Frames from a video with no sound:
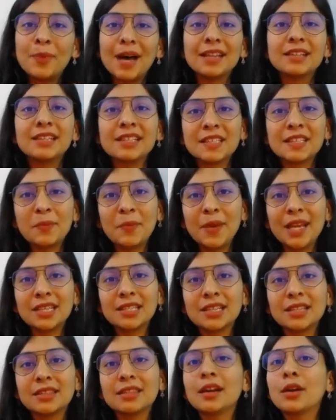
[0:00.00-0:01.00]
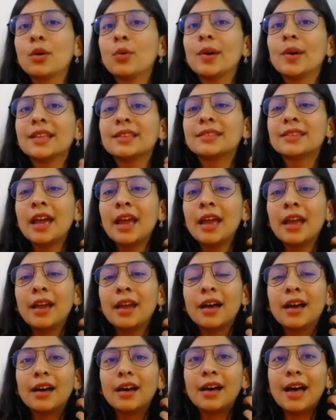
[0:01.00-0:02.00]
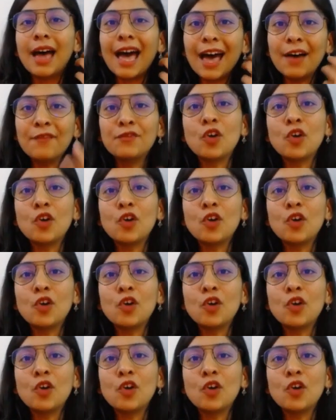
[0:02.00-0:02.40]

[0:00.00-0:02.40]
participate in the quiz, uh, have